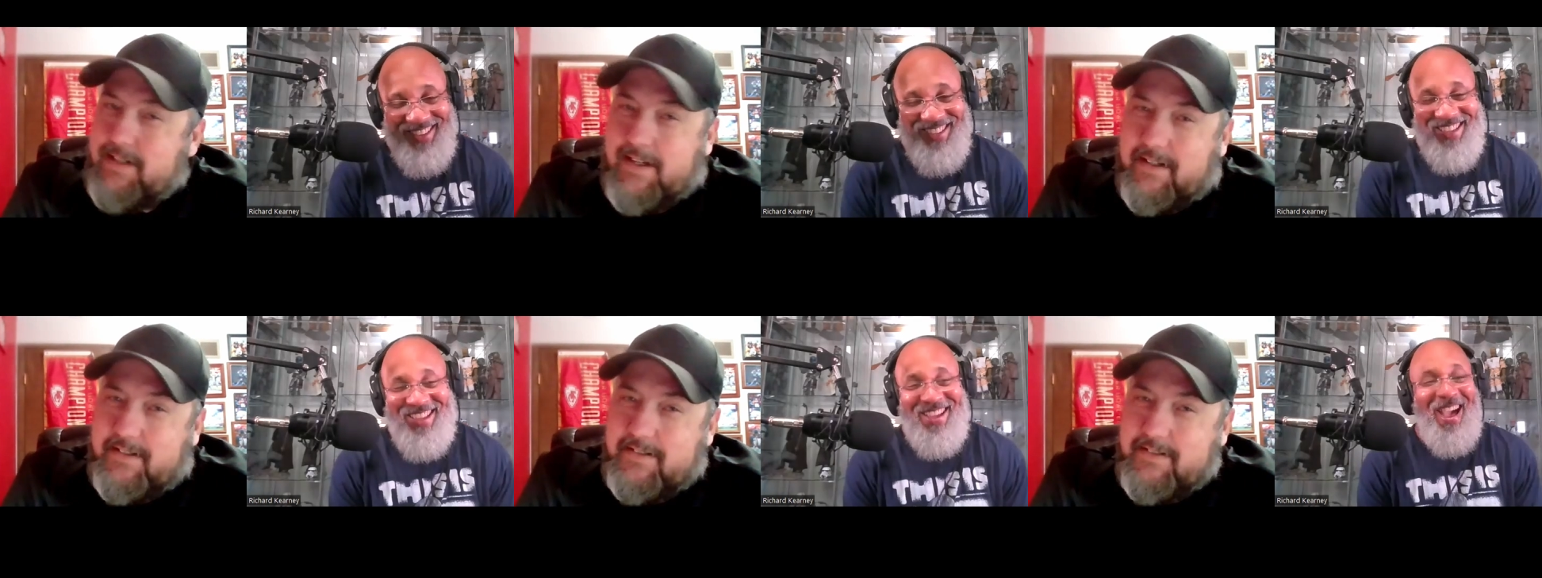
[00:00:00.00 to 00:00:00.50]

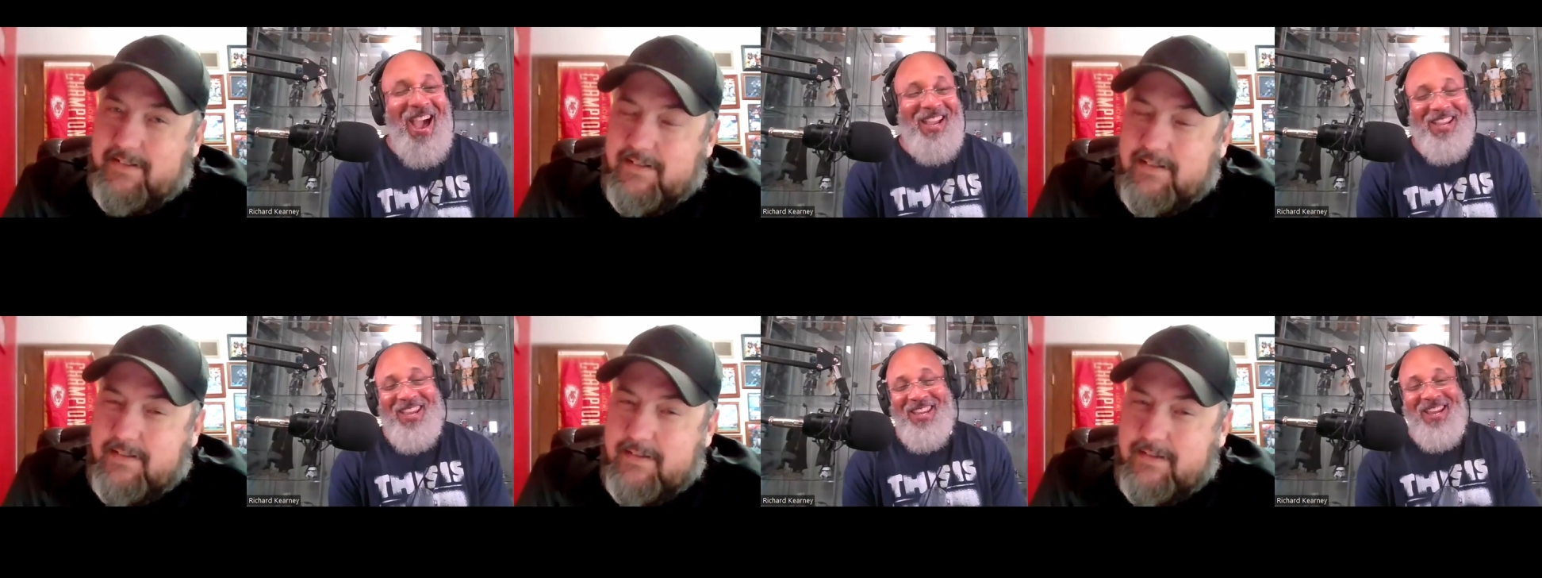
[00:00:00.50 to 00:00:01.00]
Speaker 1: now. I
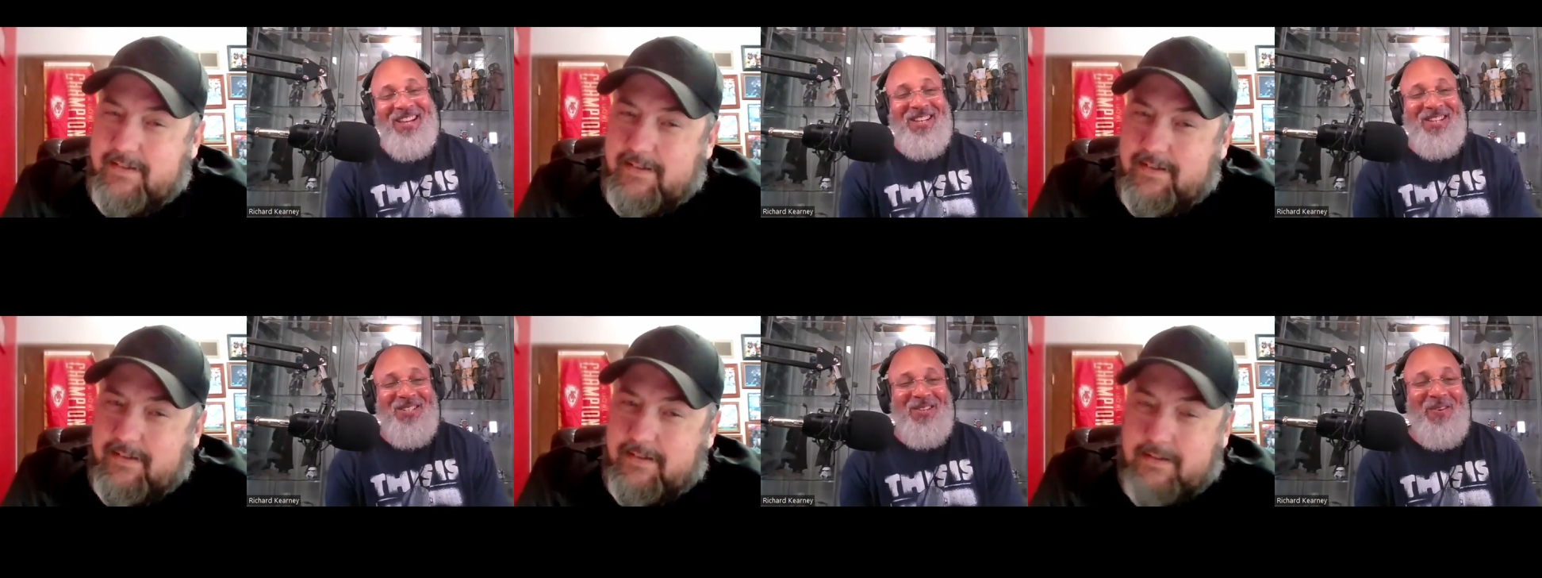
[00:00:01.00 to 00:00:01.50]
cannot
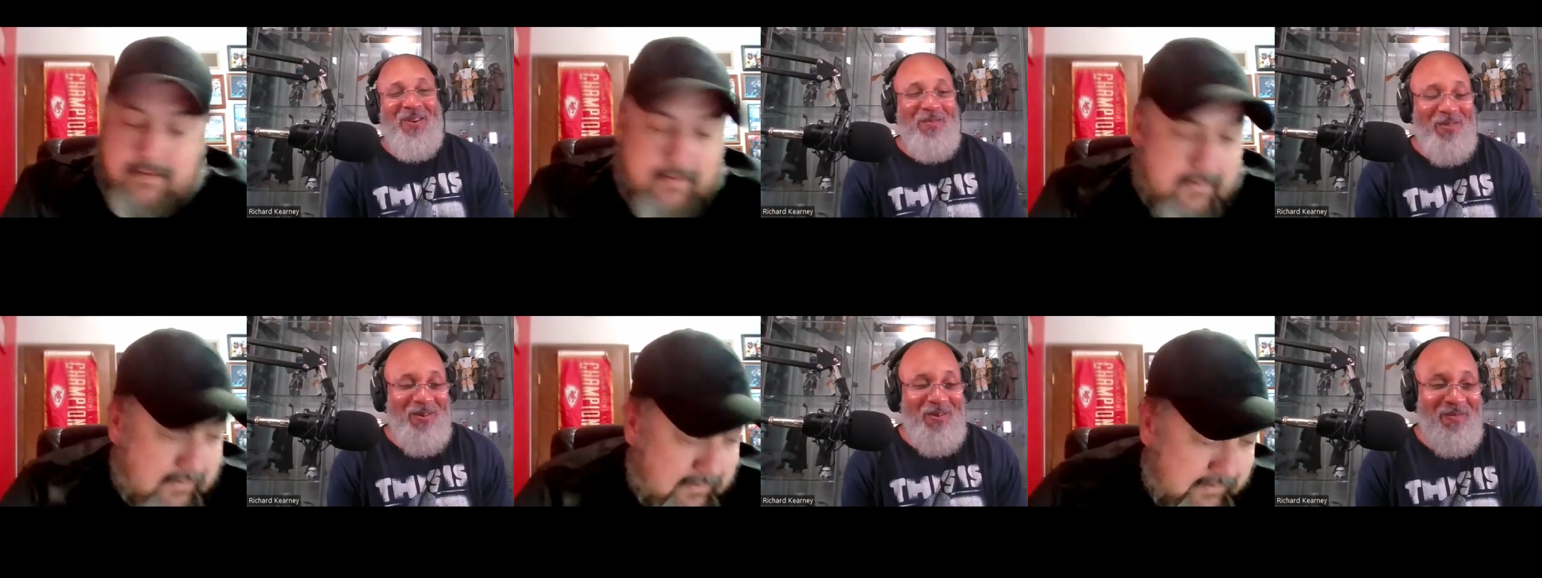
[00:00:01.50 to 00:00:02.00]
disagree
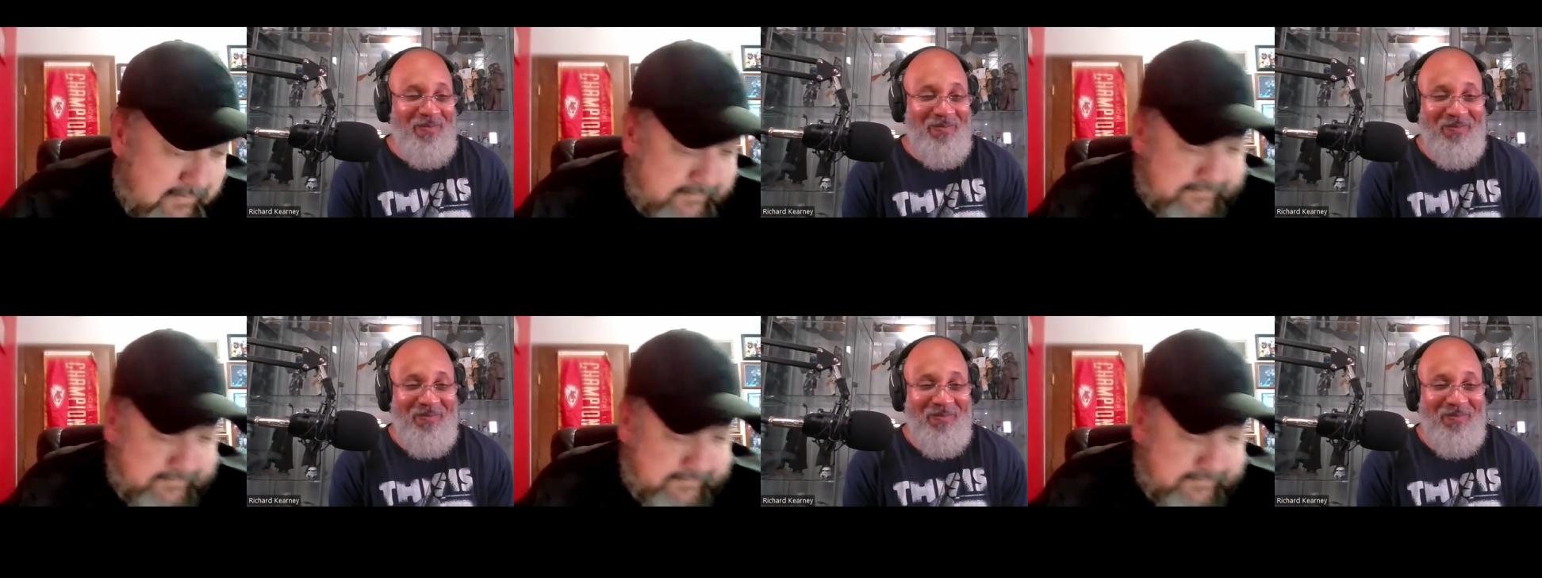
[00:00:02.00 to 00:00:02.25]
with you.